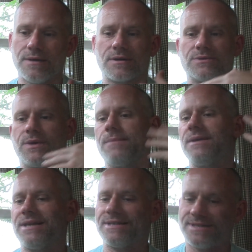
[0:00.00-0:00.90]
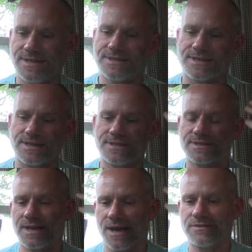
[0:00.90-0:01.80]
Because when I'm getting season, it
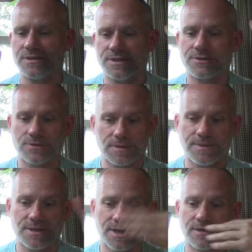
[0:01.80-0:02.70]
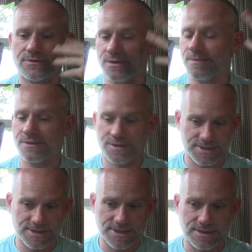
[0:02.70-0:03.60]
doesn't have to literally be like a three month
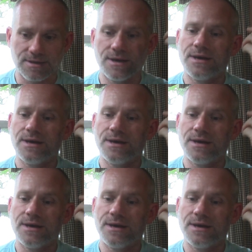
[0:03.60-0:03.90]
season